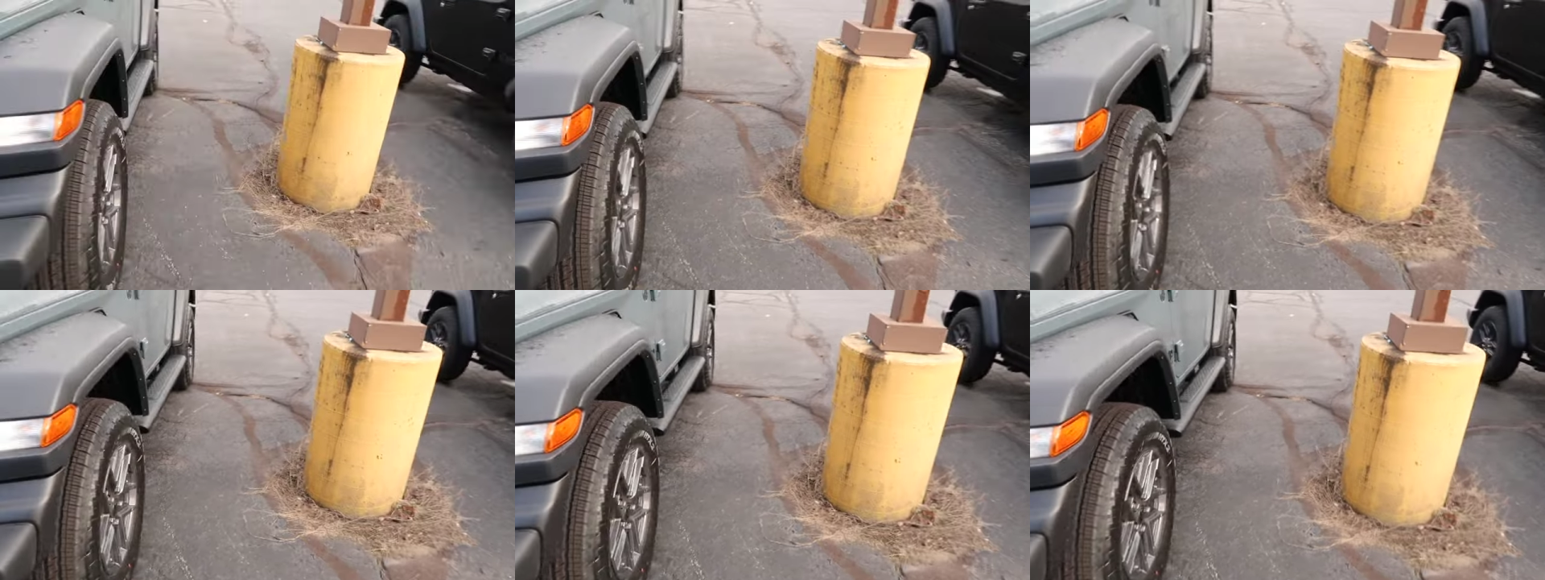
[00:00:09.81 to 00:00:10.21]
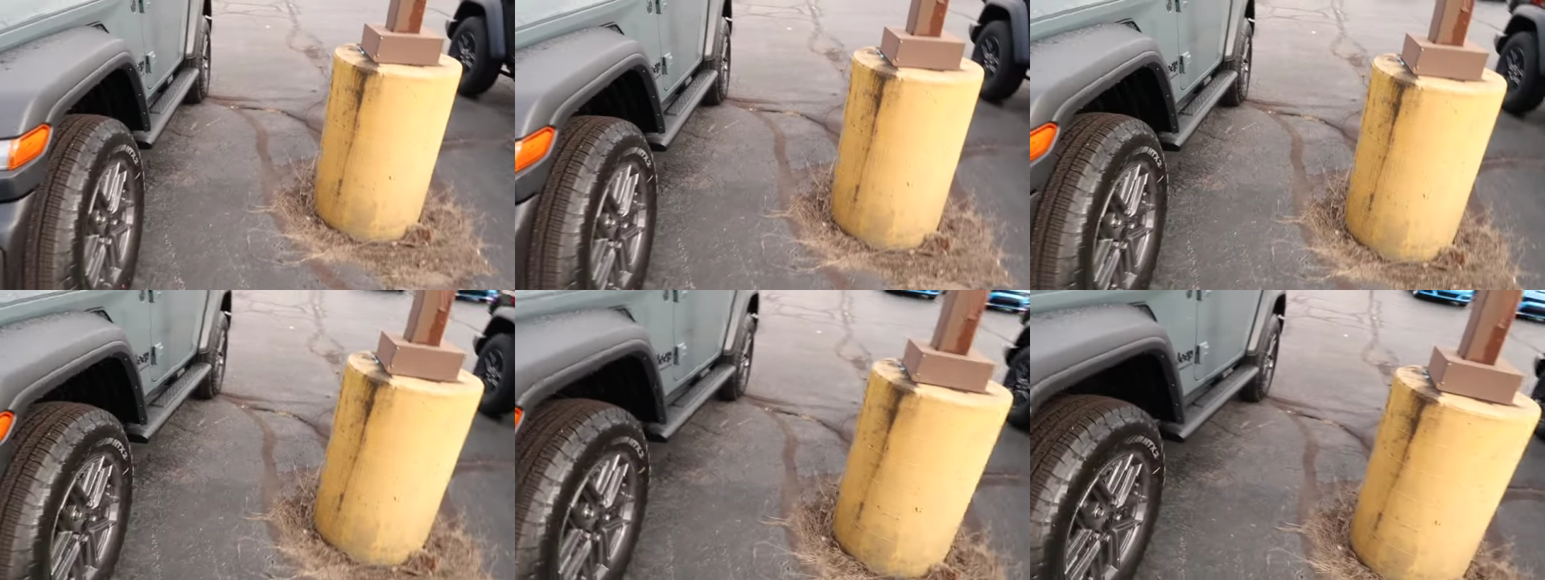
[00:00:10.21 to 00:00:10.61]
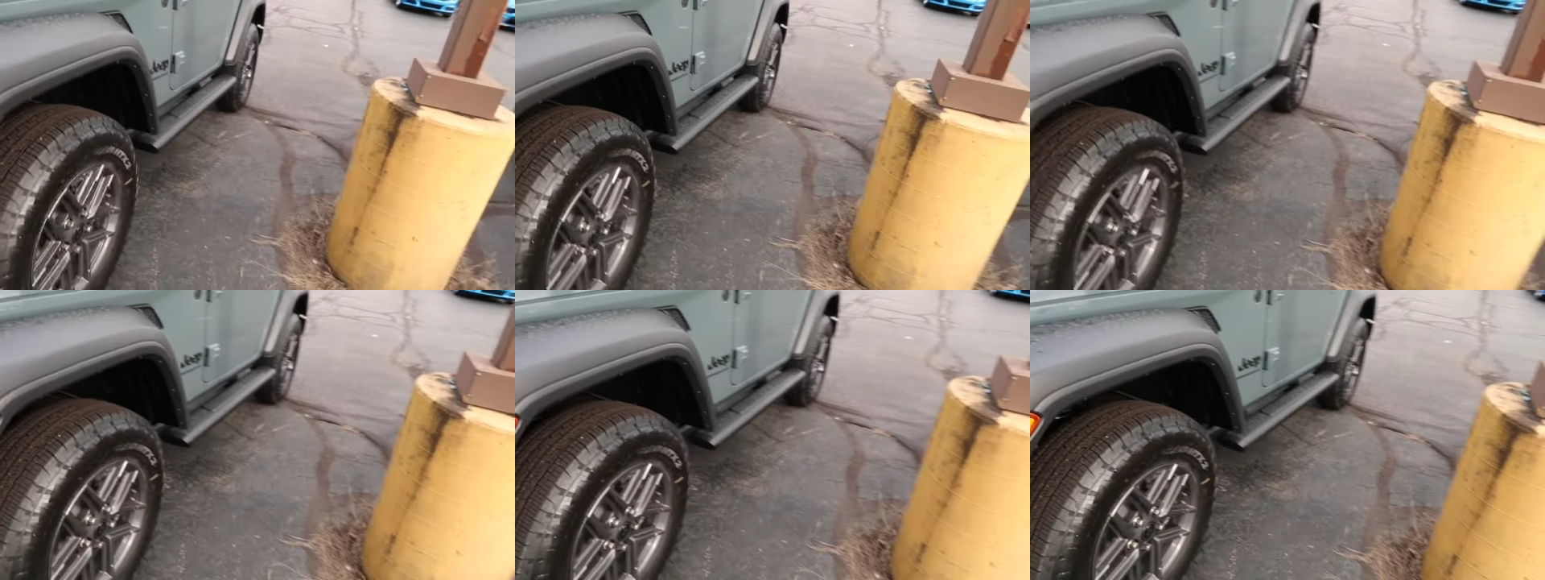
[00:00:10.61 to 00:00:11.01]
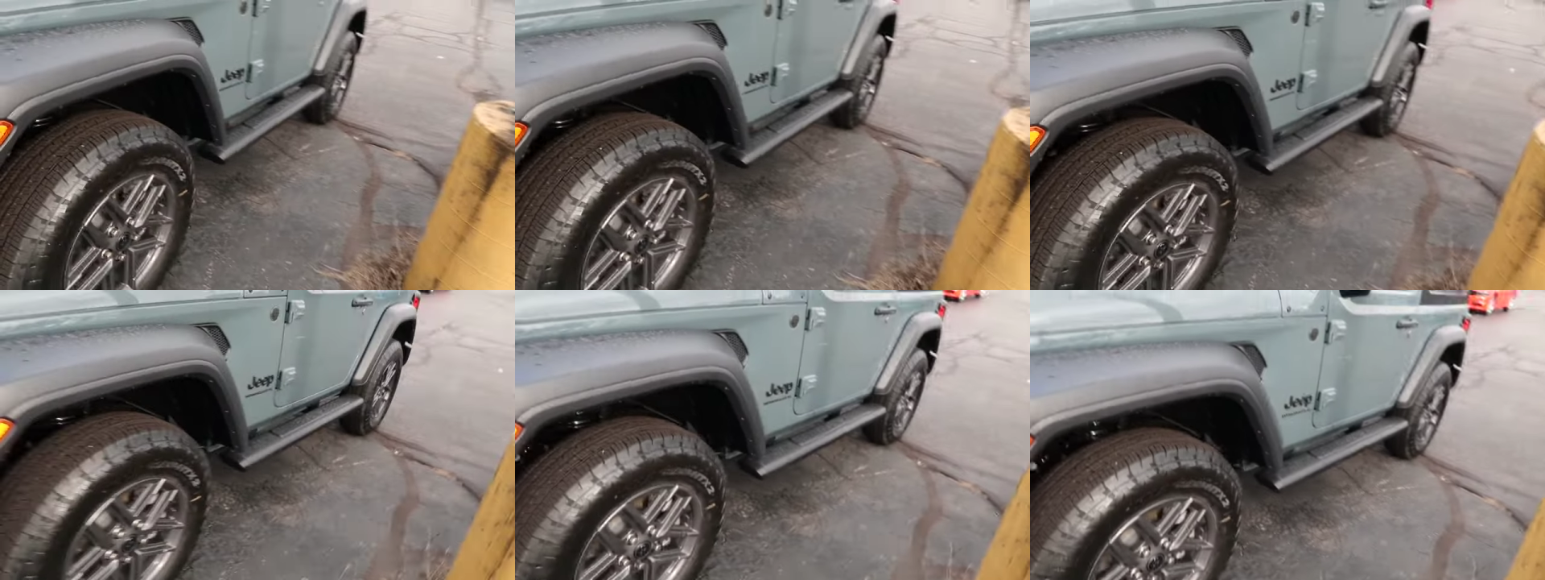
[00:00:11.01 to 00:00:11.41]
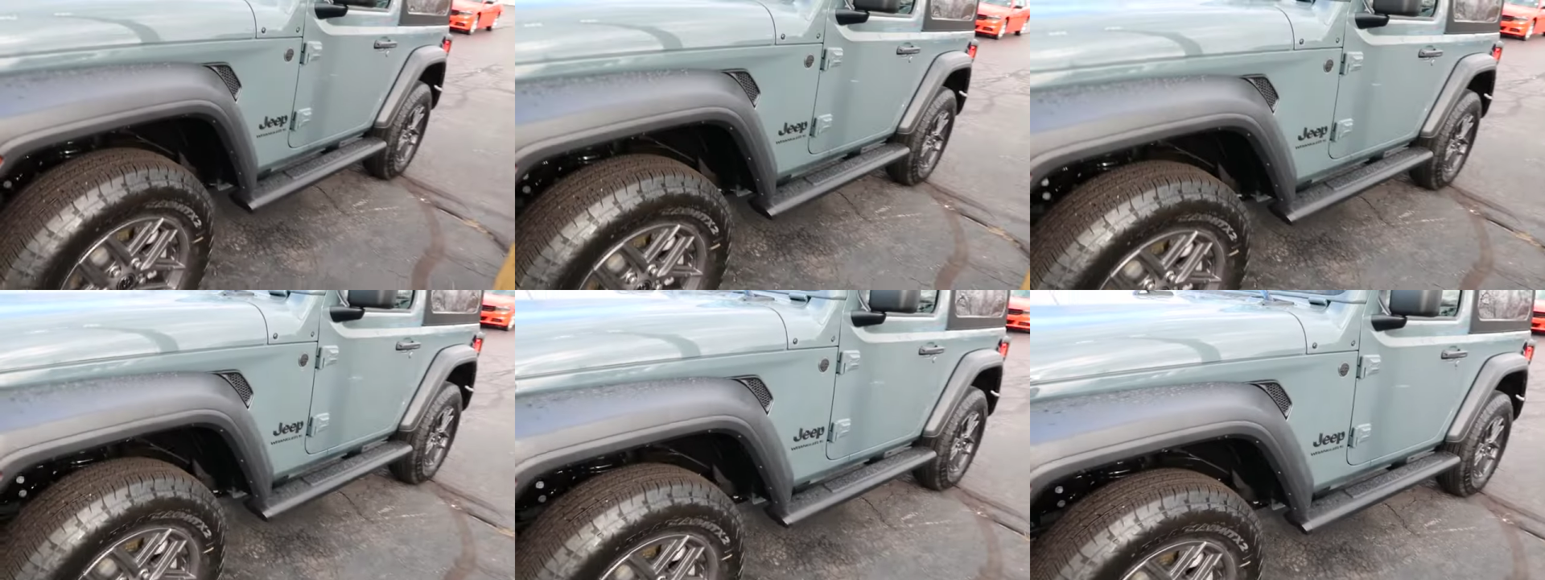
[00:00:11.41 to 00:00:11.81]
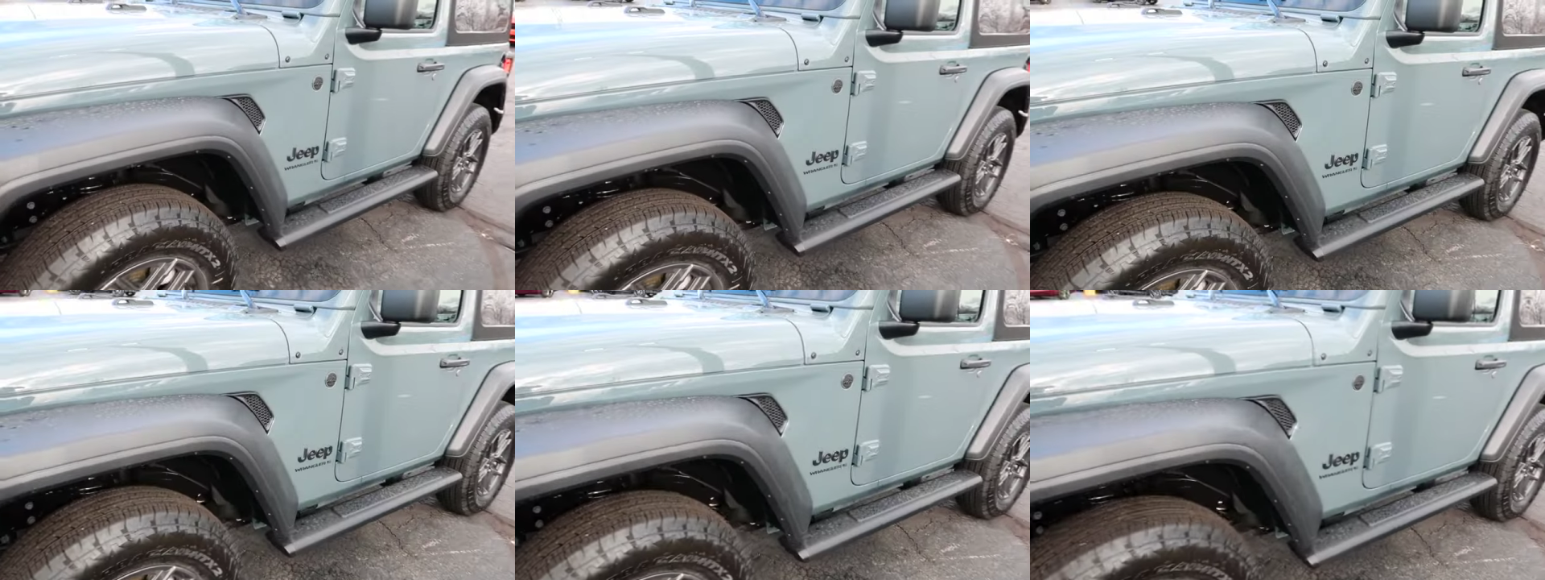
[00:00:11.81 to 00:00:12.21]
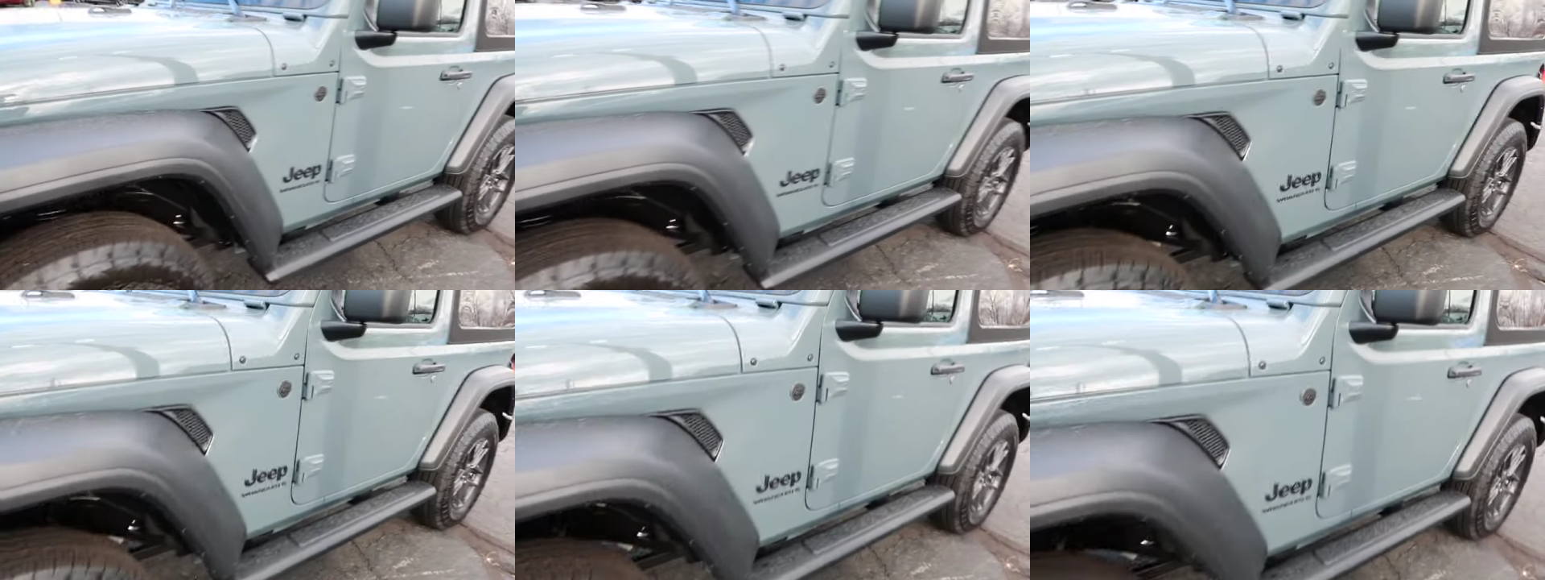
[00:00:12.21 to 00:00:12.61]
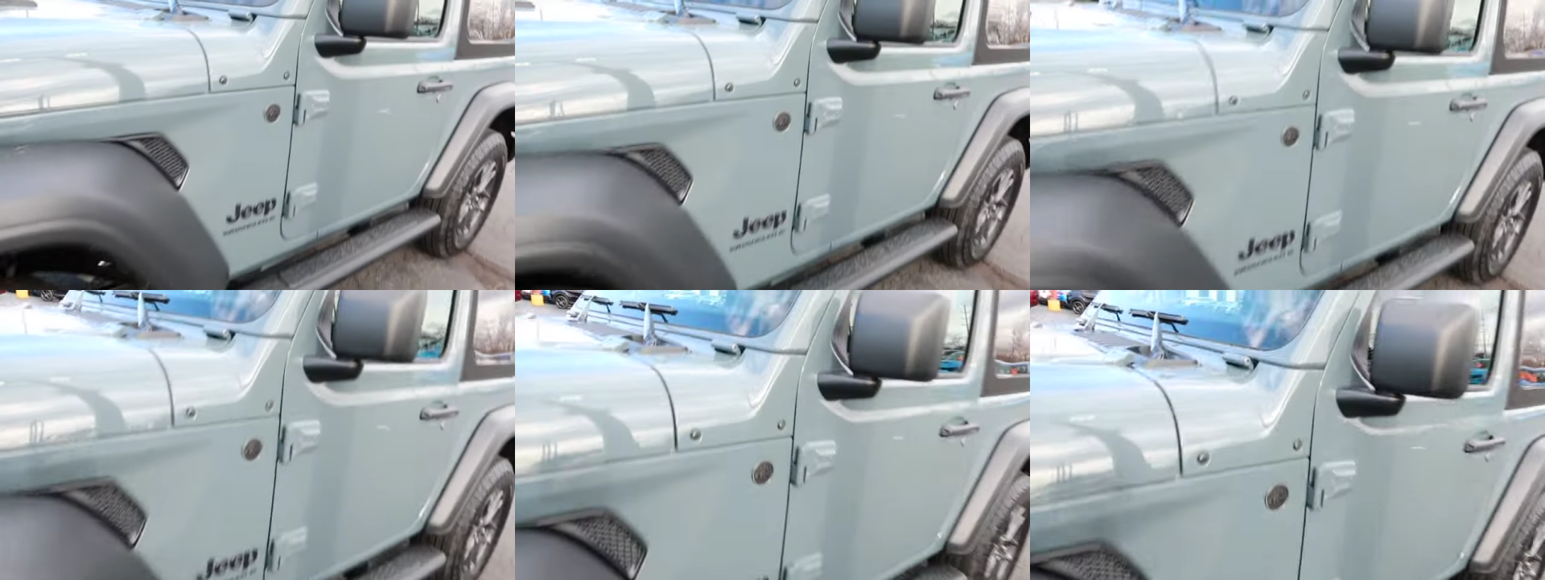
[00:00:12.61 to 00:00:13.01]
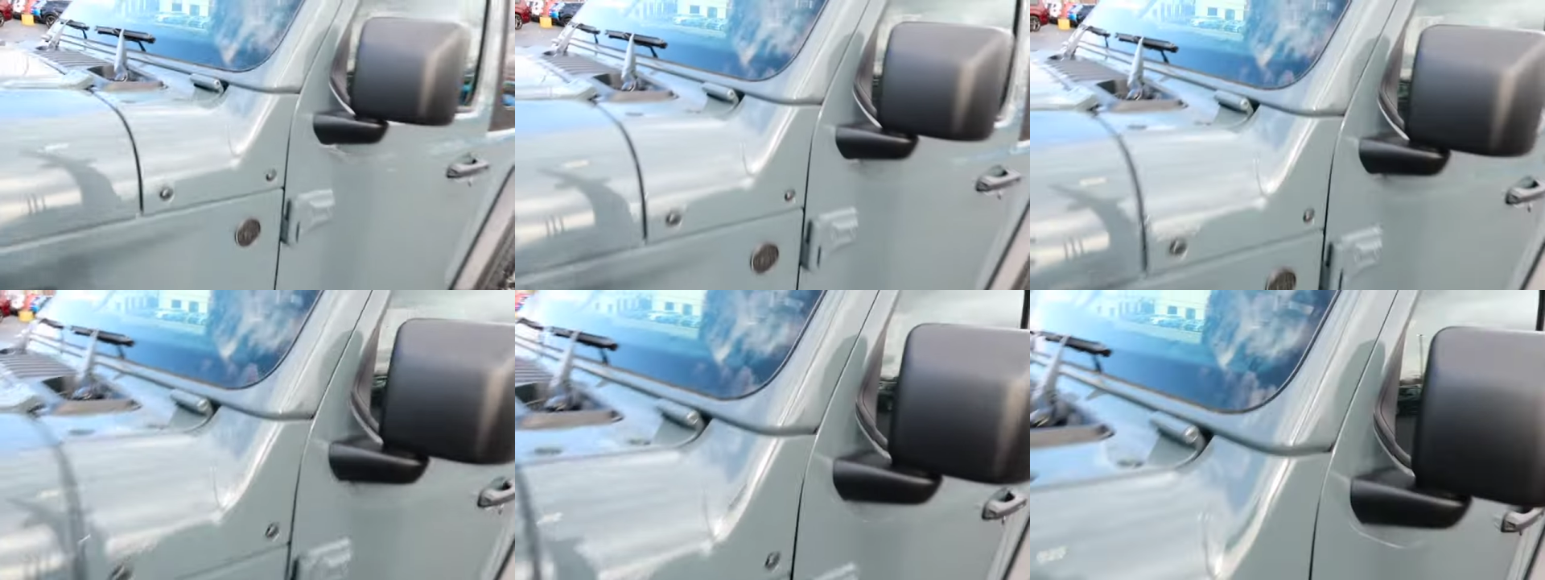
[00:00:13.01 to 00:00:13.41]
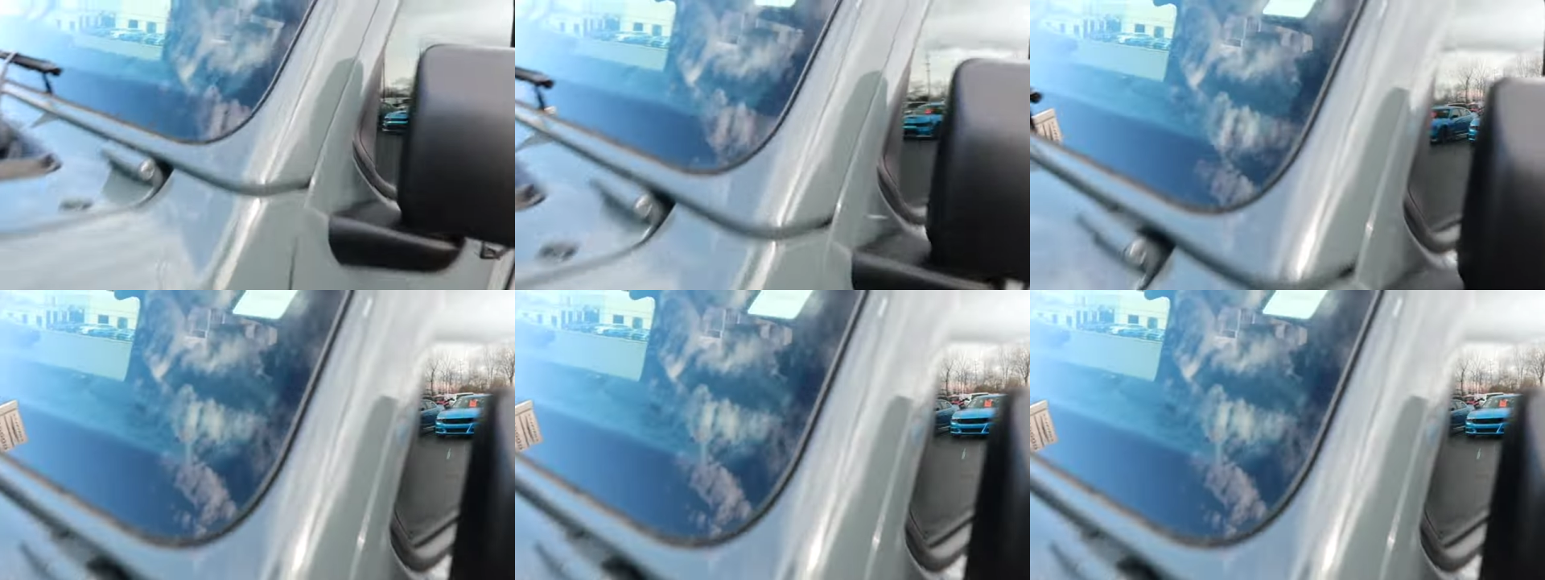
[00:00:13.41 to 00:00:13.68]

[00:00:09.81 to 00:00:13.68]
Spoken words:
(no speaker visible)